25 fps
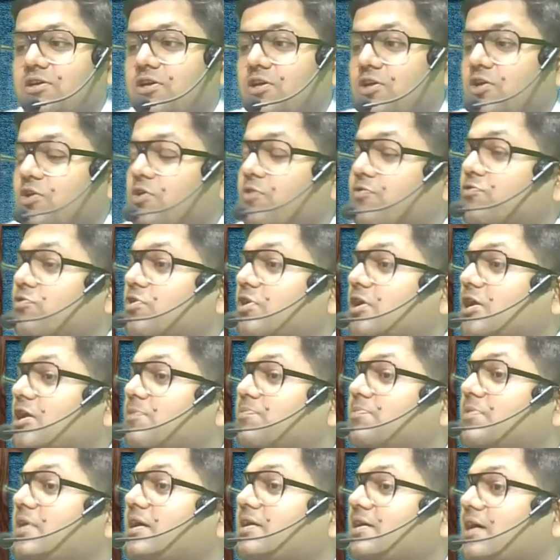You have to
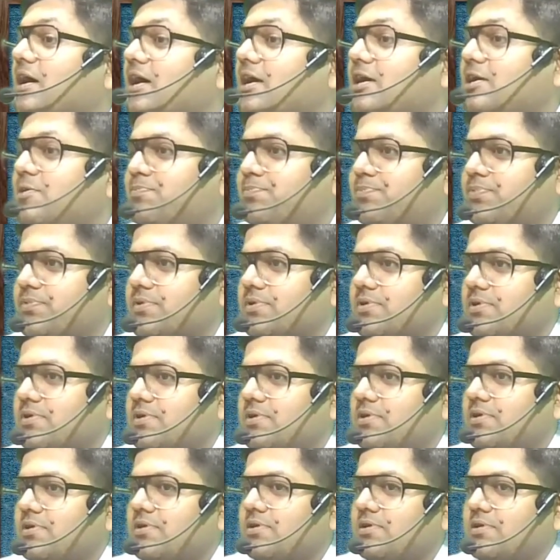keep that hype
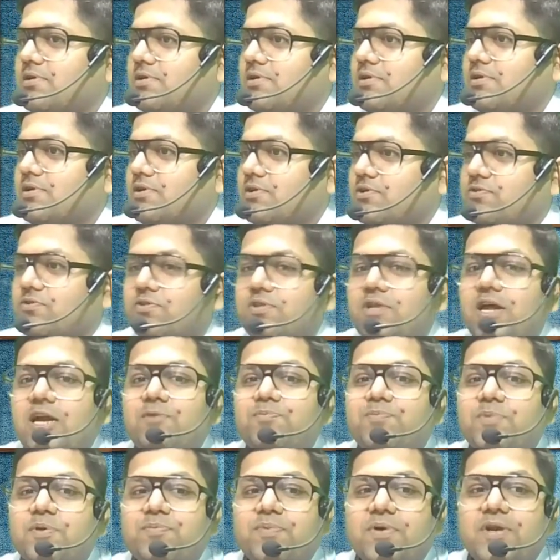so
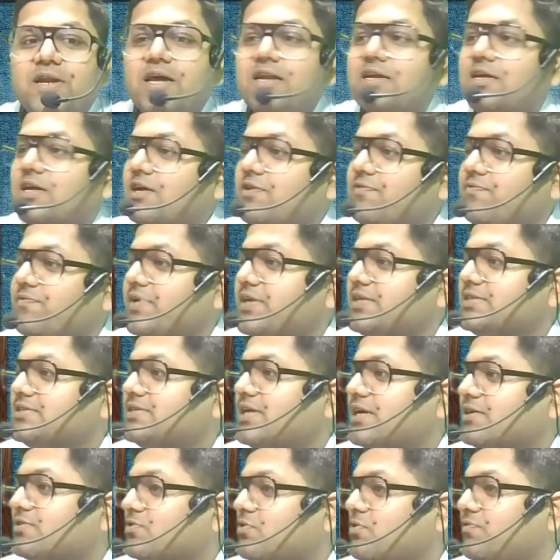that people are convinced
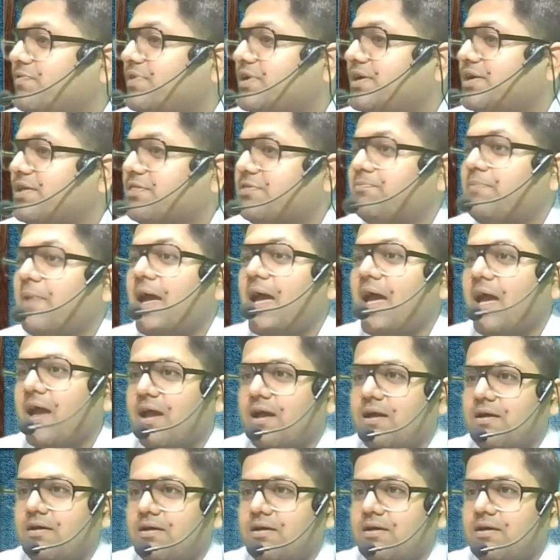that COVID is back.